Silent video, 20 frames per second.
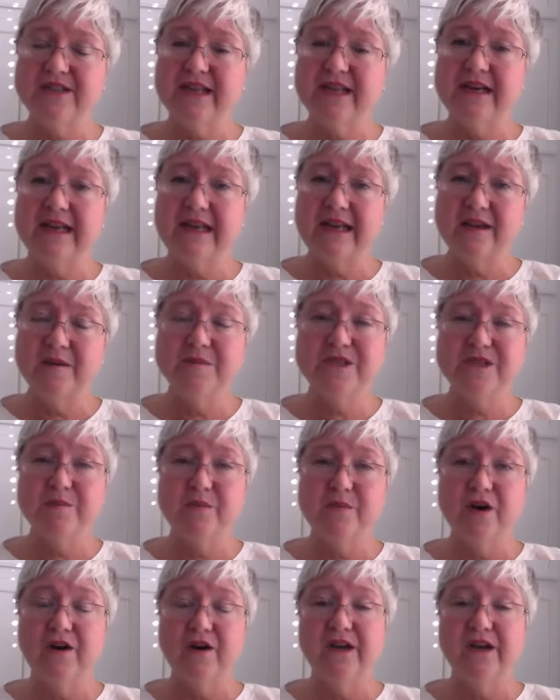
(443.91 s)
And at
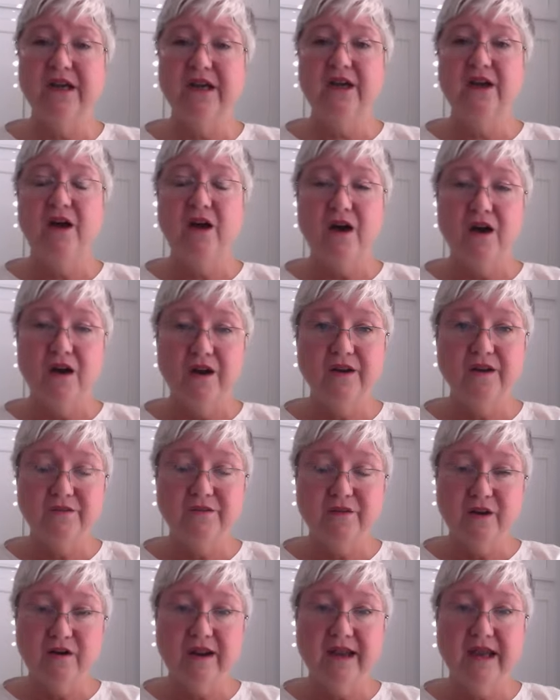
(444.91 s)
hempSMART, all of
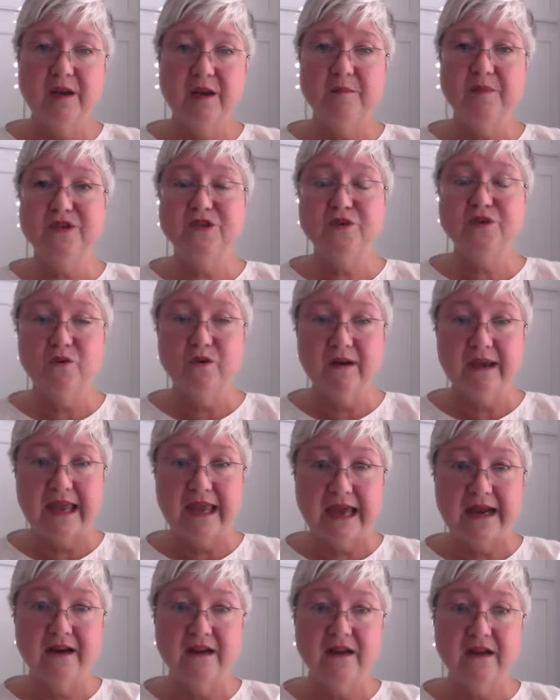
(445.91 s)
our hemp is
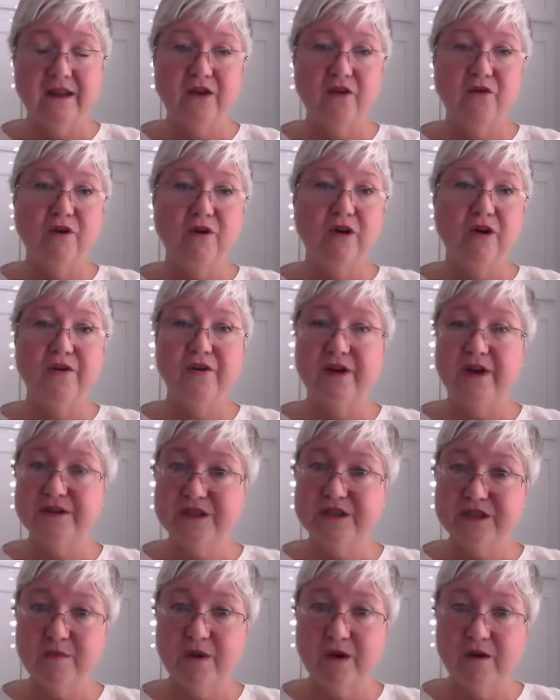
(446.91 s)
organically grown on
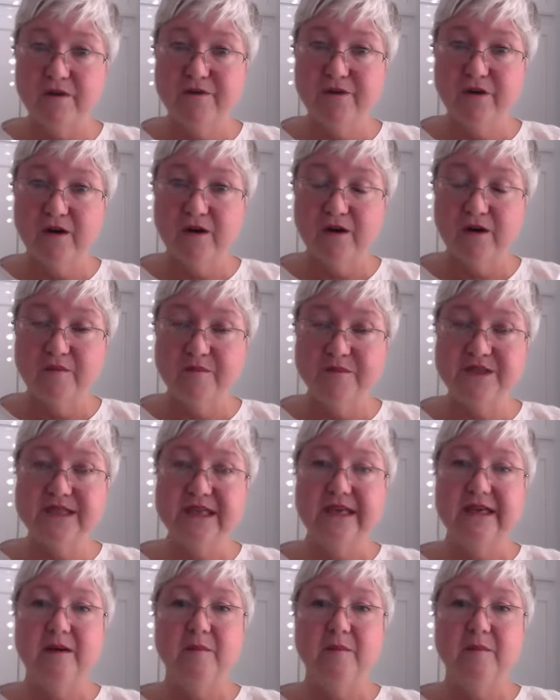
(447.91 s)
small farms